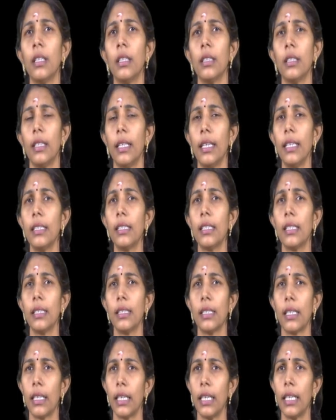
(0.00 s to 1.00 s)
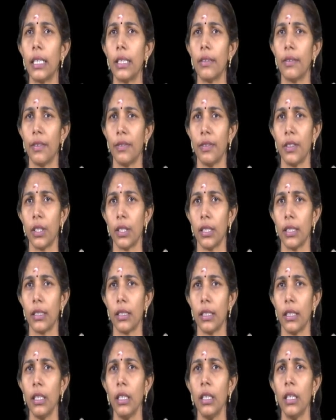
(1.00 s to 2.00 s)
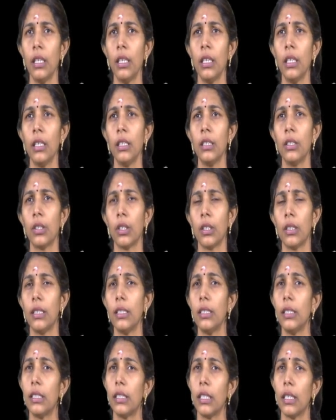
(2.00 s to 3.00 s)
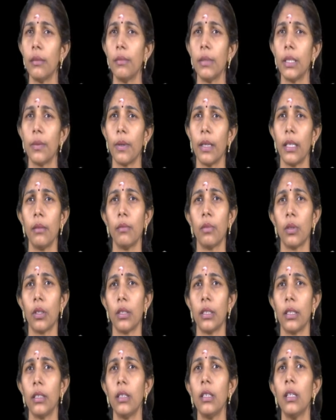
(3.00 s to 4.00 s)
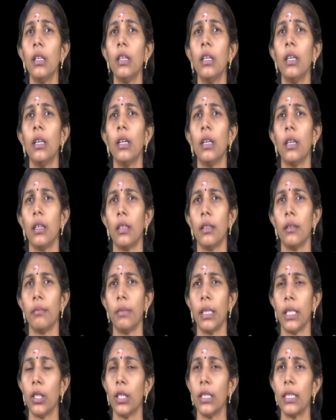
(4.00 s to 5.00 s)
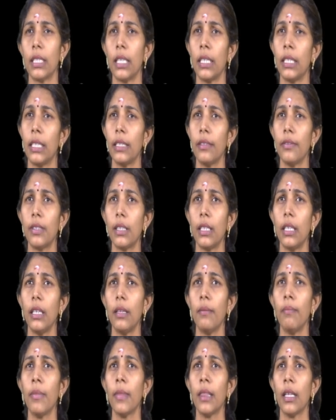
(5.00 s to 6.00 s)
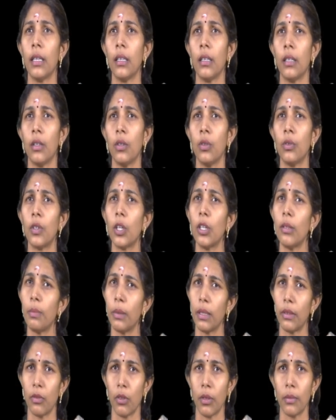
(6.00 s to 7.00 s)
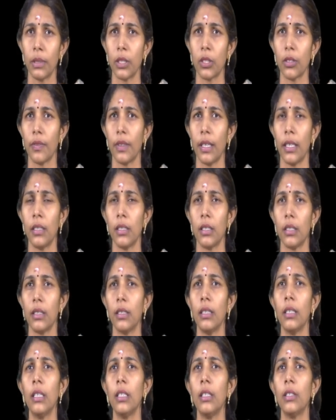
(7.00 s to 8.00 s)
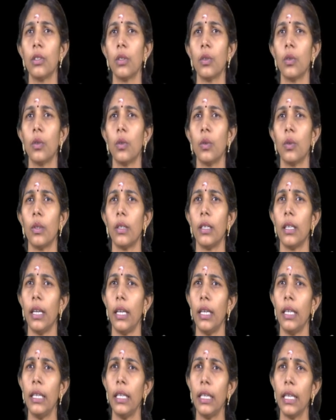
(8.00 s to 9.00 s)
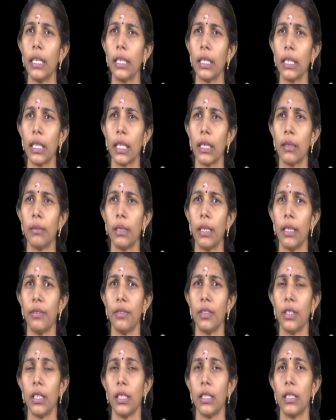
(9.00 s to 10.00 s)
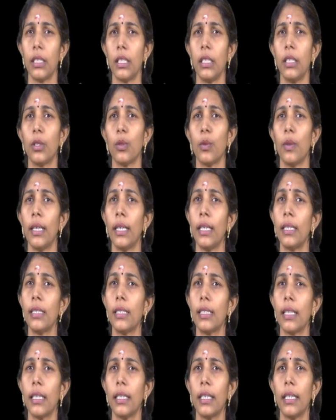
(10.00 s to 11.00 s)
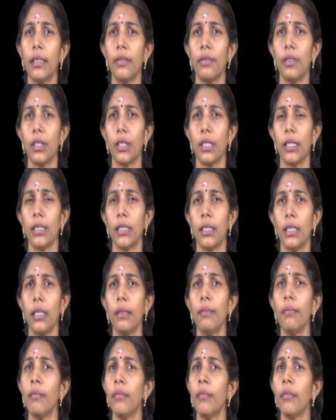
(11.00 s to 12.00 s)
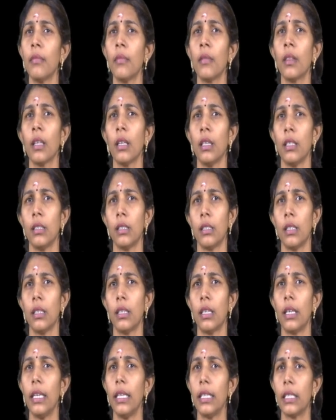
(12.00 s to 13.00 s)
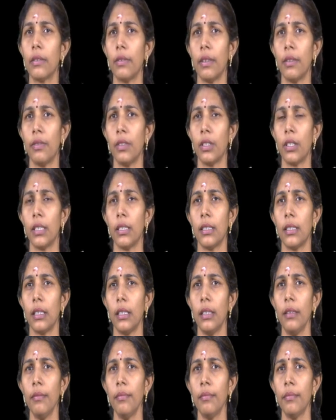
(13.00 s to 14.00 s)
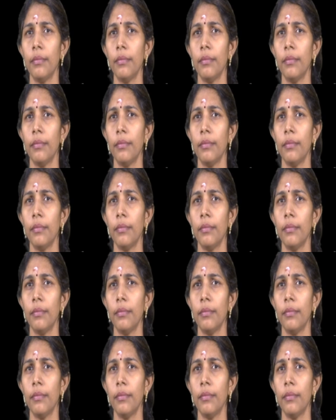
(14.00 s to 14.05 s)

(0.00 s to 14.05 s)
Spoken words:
The next is the relative efficiency. So this term is very important because it gives the overall performance of the engine. So indicated thermal efficiency to air standard efficiency is the relative efficiency.